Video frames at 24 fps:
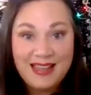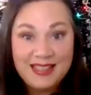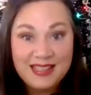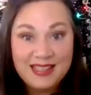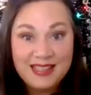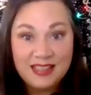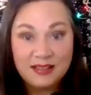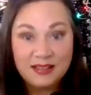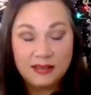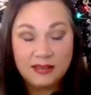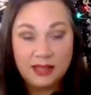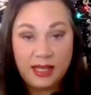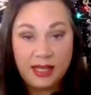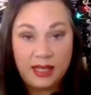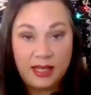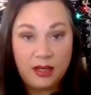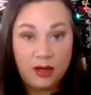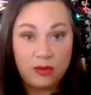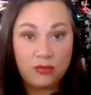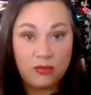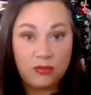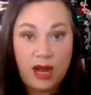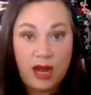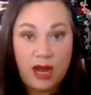escalate
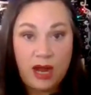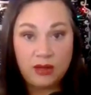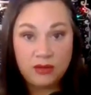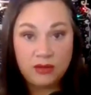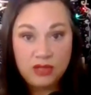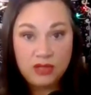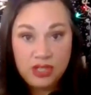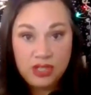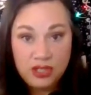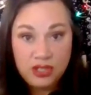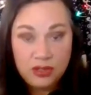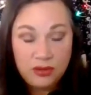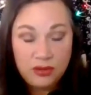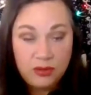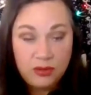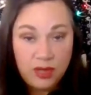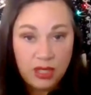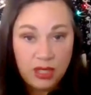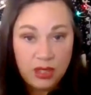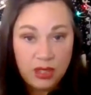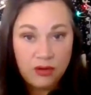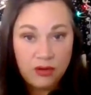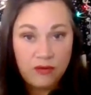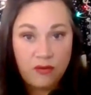around you
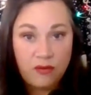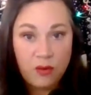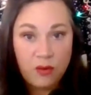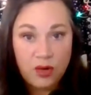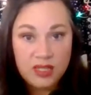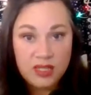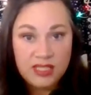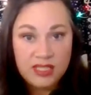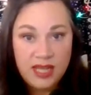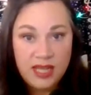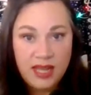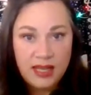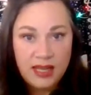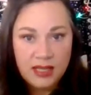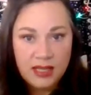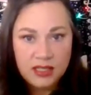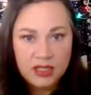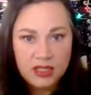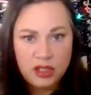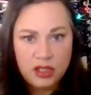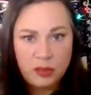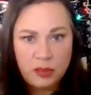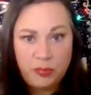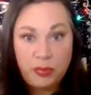in your
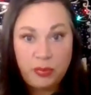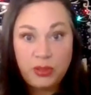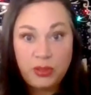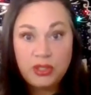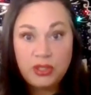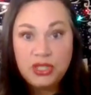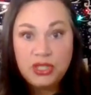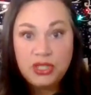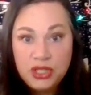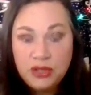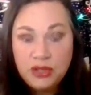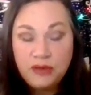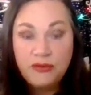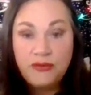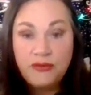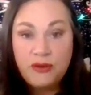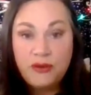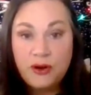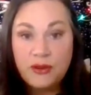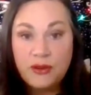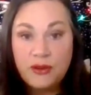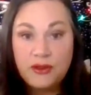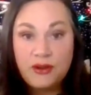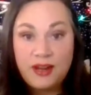vortex to push you
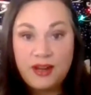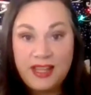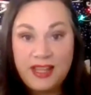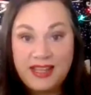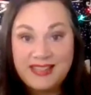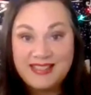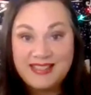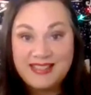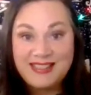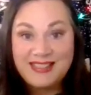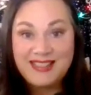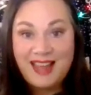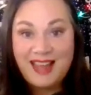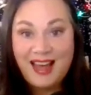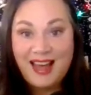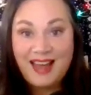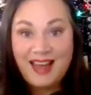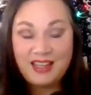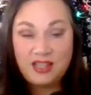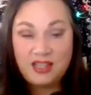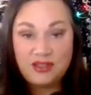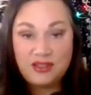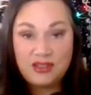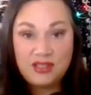further
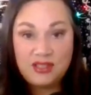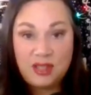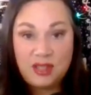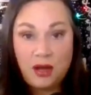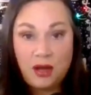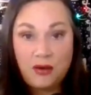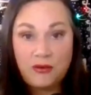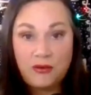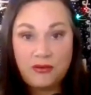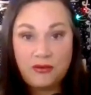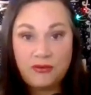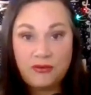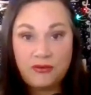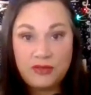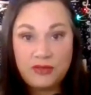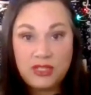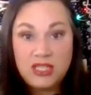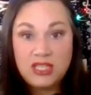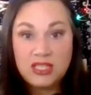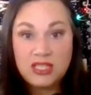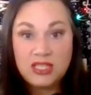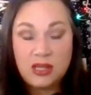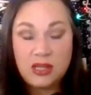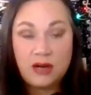inside yourself
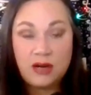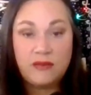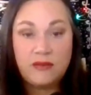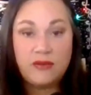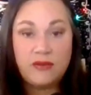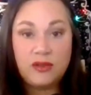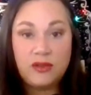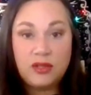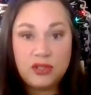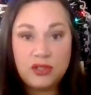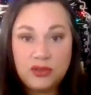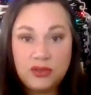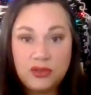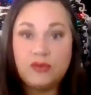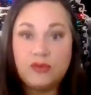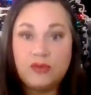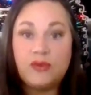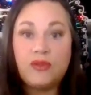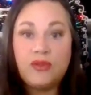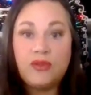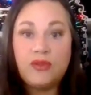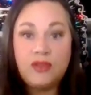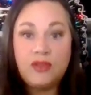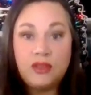to discover the
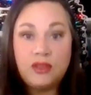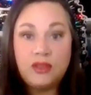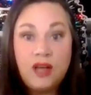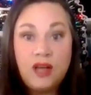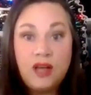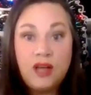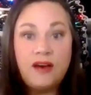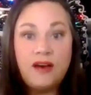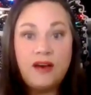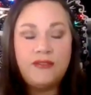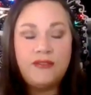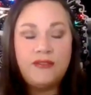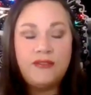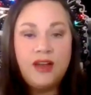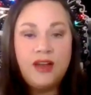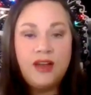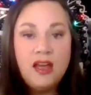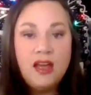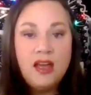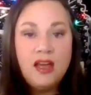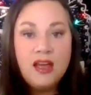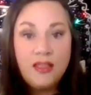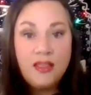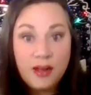truth, the love,
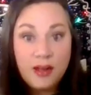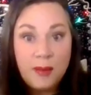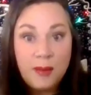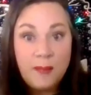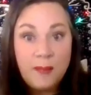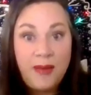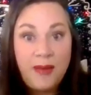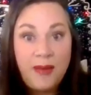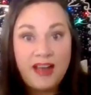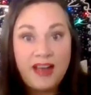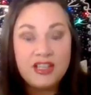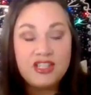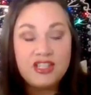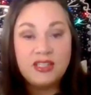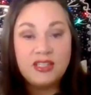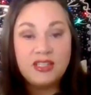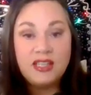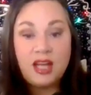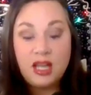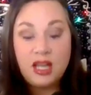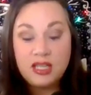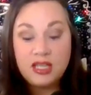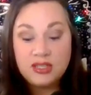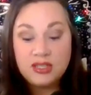the
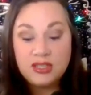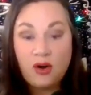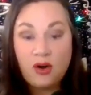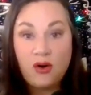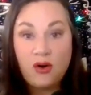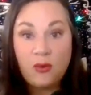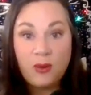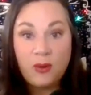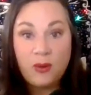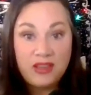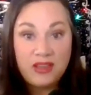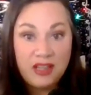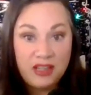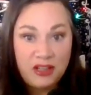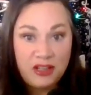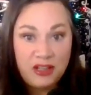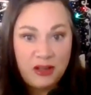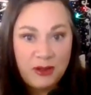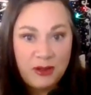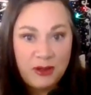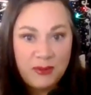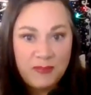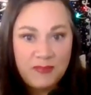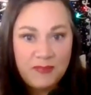compassion is all within
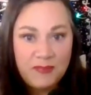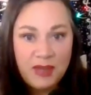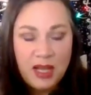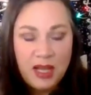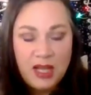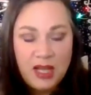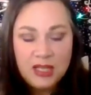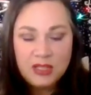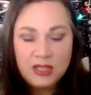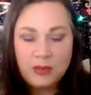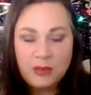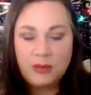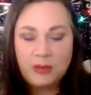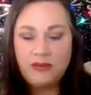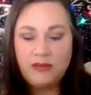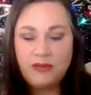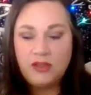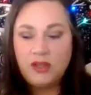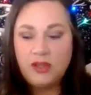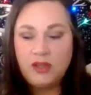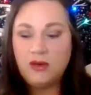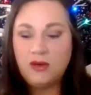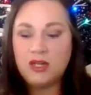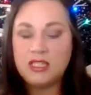you. So if
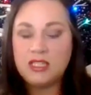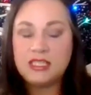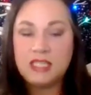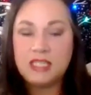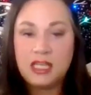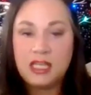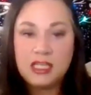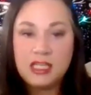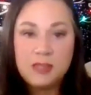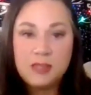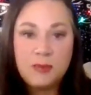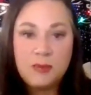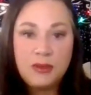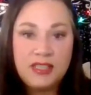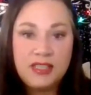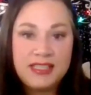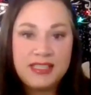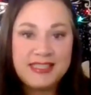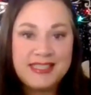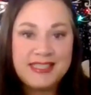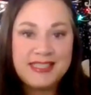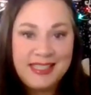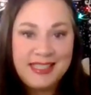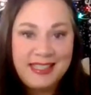you are
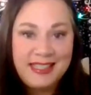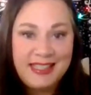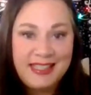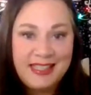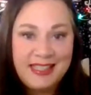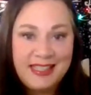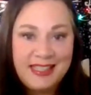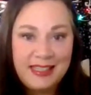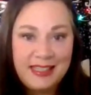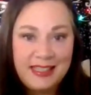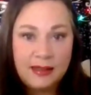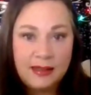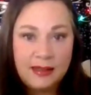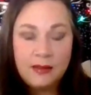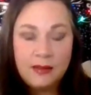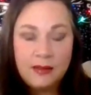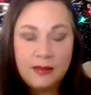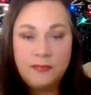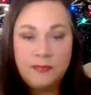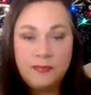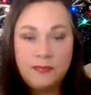desperately seeking